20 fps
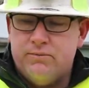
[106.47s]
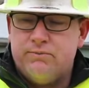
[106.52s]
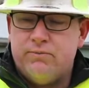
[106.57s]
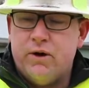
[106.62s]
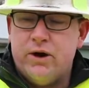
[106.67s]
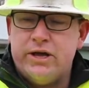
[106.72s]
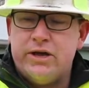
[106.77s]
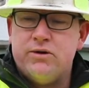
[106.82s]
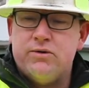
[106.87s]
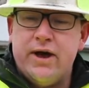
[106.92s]

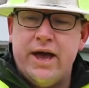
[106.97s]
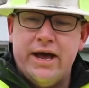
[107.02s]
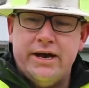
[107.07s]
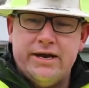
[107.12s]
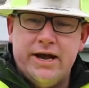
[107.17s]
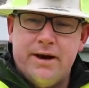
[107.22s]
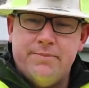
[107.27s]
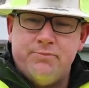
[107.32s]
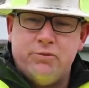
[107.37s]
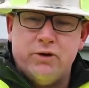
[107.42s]
What you
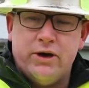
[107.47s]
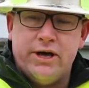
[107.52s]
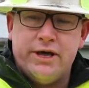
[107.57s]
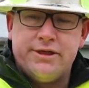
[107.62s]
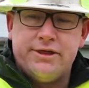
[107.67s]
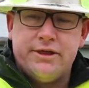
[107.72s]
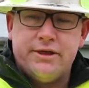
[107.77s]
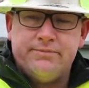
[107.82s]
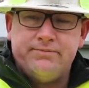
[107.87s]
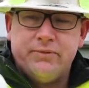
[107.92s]
end up
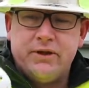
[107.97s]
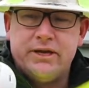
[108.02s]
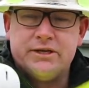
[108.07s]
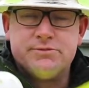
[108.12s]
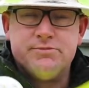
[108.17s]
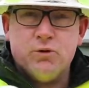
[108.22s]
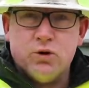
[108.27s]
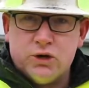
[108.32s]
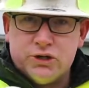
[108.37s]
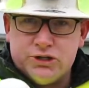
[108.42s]
with
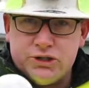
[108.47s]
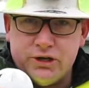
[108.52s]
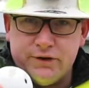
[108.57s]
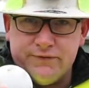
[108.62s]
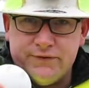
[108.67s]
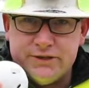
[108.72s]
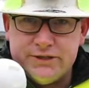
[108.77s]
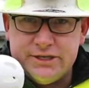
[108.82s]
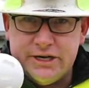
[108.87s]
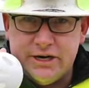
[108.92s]
is more
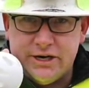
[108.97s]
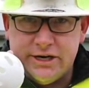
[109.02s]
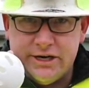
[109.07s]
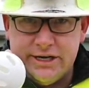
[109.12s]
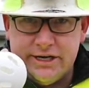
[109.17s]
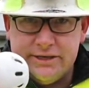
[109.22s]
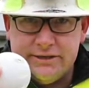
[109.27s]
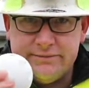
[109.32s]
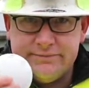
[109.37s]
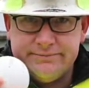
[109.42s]
surface
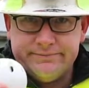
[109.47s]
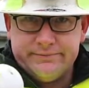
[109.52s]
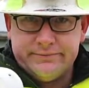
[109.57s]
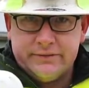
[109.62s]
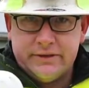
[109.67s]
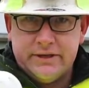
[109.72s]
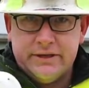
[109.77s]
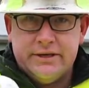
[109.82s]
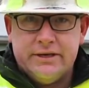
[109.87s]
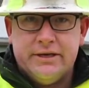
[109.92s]
area
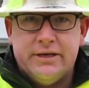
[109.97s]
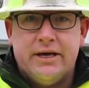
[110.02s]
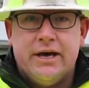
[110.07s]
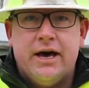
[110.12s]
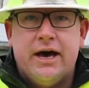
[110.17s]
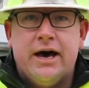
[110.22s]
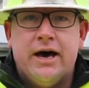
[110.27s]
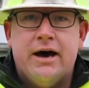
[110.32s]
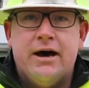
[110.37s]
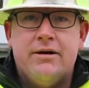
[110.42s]

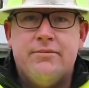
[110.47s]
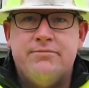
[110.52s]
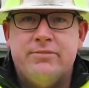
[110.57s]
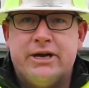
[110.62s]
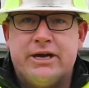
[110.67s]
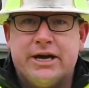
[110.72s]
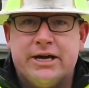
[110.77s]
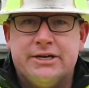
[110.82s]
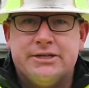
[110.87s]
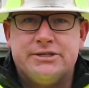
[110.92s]

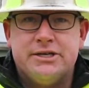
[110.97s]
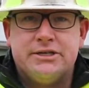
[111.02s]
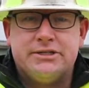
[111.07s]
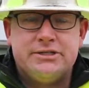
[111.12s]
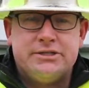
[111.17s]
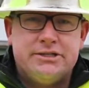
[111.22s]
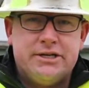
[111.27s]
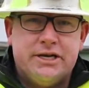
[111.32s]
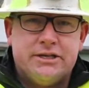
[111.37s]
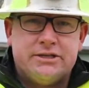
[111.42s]
because
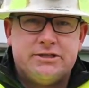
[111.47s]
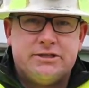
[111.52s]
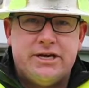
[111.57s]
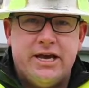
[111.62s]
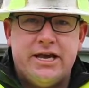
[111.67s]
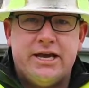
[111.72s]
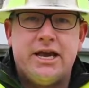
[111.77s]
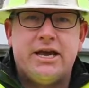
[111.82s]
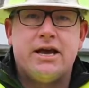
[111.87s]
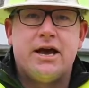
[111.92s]
it's
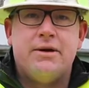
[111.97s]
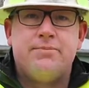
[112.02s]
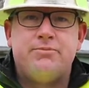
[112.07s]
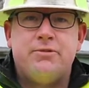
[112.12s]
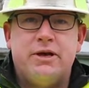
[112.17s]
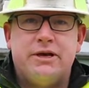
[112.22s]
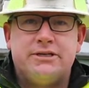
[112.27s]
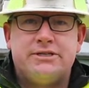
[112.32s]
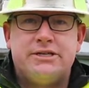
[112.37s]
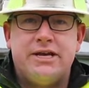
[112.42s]
taking up
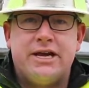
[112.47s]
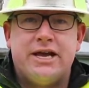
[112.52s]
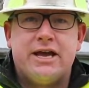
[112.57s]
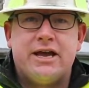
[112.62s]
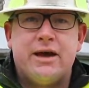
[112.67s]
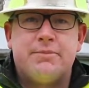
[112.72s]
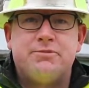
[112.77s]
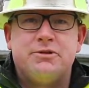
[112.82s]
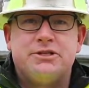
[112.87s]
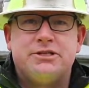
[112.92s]
the
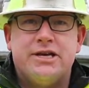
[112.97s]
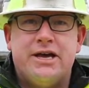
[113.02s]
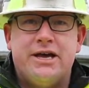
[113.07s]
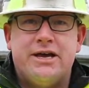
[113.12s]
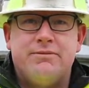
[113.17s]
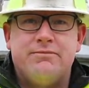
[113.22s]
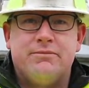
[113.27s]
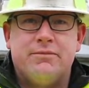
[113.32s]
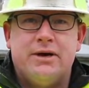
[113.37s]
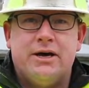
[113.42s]

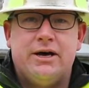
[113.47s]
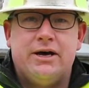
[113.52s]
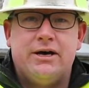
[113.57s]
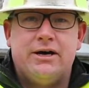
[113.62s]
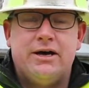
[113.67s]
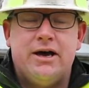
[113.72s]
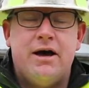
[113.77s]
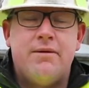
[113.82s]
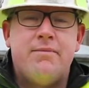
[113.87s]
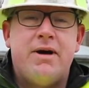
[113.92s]
same
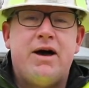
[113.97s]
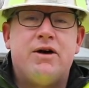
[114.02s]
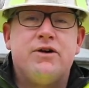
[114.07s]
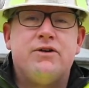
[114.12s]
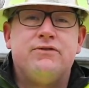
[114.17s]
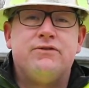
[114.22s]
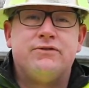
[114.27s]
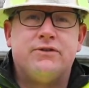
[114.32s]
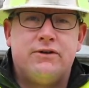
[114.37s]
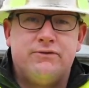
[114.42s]

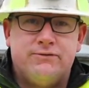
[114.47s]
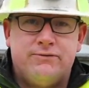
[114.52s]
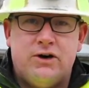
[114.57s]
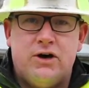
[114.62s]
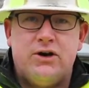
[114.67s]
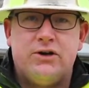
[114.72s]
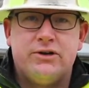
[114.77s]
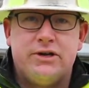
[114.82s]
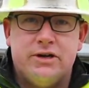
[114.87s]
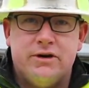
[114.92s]
amount of
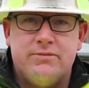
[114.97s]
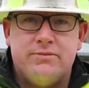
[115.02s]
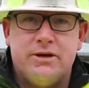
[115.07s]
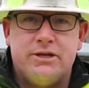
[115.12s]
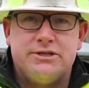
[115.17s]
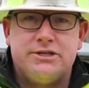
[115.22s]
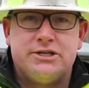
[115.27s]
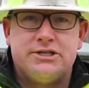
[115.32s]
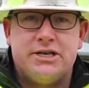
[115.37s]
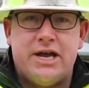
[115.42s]
volume.
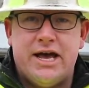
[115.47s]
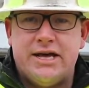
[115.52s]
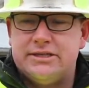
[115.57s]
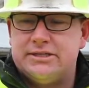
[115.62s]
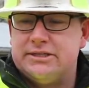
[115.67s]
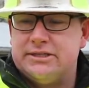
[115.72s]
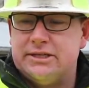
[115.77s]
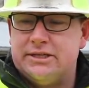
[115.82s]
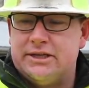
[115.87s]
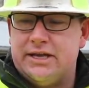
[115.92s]
It just has
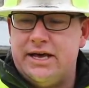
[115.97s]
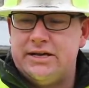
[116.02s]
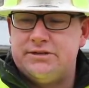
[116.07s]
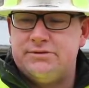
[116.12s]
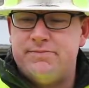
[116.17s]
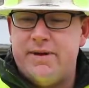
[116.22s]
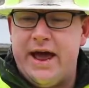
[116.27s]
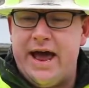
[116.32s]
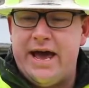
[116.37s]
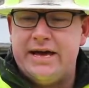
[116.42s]
less
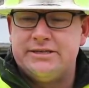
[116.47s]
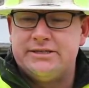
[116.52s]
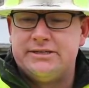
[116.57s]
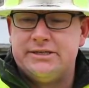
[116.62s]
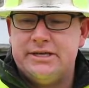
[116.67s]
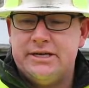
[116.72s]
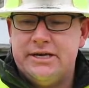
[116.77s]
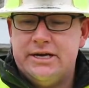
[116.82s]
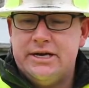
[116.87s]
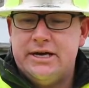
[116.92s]
mass
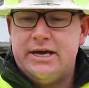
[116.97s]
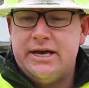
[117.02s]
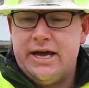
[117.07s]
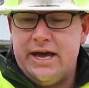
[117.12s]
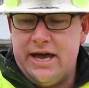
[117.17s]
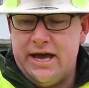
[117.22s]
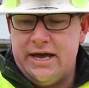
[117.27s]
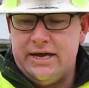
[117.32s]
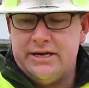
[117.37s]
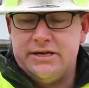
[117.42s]

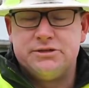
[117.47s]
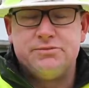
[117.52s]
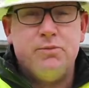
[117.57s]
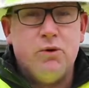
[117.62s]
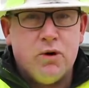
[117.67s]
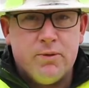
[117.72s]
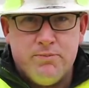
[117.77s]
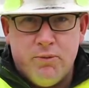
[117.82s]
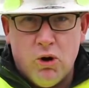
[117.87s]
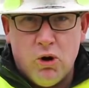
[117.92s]
and it's
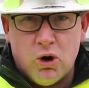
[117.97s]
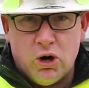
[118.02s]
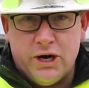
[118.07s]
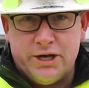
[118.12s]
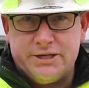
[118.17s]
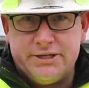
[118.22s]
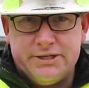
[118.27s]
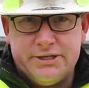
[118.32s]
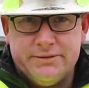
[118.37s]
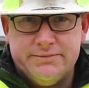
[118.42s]
more
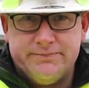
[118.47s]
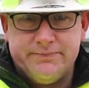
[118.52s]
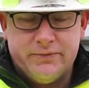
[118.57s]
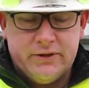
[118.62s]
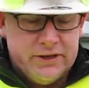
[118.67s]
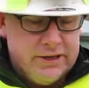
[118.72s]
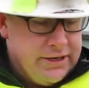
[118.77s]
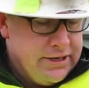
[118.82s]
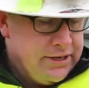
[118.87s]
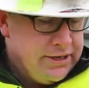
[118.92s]
porous.
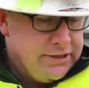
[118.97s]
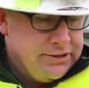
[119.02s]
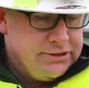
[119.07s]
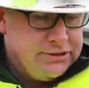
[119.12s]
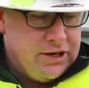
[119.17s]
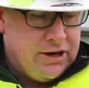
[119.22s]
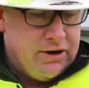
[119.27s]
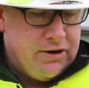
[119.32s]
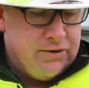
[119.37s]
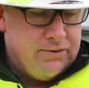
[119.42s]

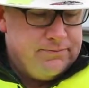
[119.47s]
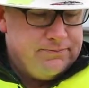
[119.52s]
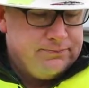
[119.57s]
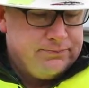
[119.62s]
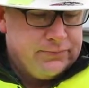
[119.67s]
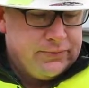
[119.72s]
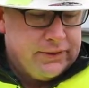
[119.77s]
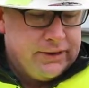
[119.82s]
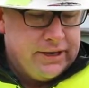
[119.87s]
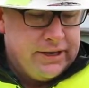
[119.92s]
So
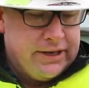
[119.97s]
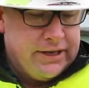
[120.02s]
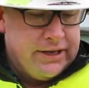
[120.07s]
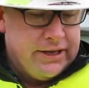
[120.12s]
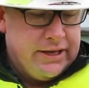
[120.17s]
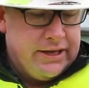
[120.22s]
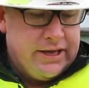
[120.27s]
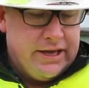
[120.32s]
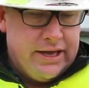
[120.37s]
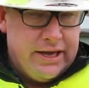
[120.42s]

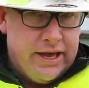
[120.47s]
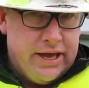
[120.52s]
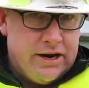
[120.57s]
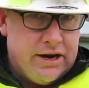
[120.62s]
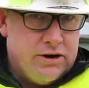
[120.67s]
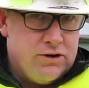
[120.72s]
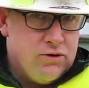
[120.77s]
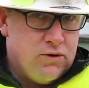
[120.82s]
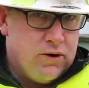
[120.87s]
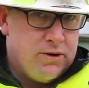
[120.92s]

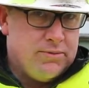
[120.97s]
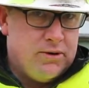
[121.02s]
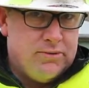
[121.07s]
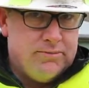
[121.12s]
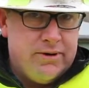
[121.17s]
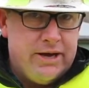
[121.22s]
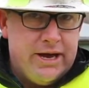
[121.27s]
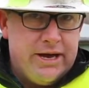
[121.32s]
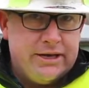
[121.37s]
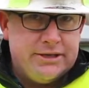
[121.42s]
in a normal
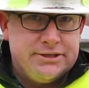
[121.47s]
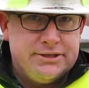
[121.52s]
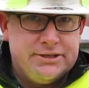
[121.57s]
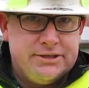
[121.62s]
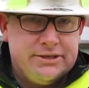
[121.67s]
mix,